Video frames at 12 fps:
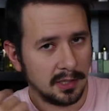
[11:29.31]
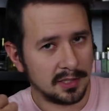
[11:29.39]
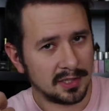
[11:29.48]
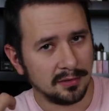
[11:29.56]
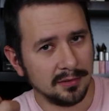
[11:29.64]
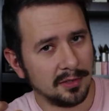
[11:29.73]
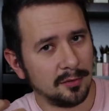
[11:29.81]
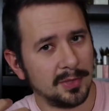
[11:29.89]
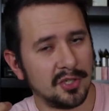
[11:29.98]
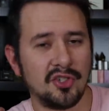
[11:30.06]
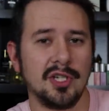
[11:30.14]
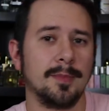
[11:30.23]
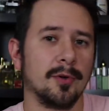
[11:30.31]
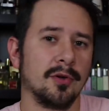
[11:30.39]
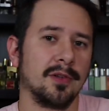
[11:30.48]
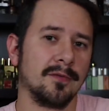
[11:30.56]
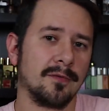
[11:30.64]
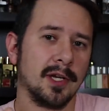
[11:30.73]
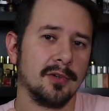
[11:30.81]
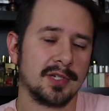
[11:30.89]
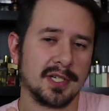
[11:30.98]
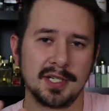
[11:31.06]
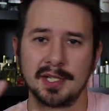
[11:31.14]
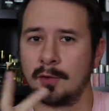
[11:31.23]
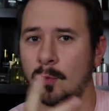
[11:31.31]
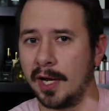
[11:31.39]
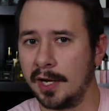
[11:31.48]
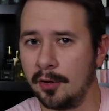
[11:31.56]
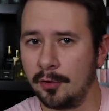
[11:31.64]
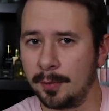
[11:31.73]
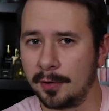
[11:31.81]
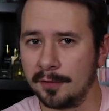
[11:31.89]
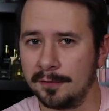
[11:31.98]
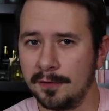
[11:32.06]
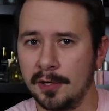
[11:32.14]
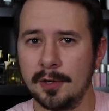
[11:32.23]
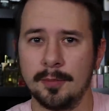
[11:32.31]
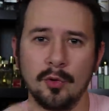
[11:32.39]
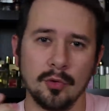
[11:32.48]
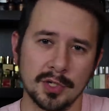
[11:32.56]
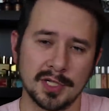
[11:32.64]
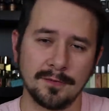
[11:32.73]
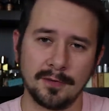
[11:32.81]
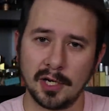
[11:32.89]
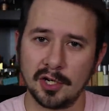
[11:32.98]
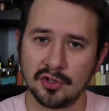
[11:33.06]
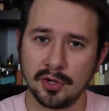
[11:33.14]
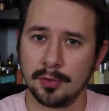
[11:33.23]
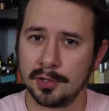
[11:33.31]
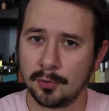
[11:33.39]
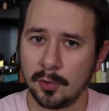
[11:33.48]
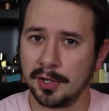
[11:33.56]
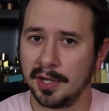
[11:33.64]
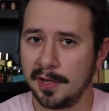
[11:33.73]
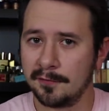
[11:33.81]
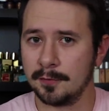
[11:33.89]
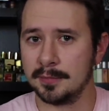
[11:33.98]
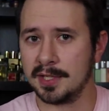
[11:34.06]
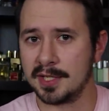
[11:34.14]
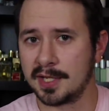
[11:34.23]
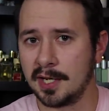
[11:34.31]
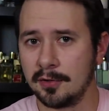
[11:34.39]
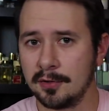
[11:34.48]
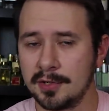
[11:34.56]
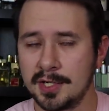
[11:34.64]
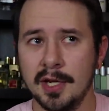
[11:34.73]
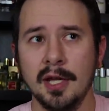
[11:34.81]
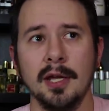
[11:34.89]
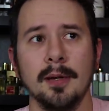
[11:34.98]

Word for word: It's a little bit cheaper than fragrances like Why Eau de Parfum or Sauvage Eau de Toilette from discounters,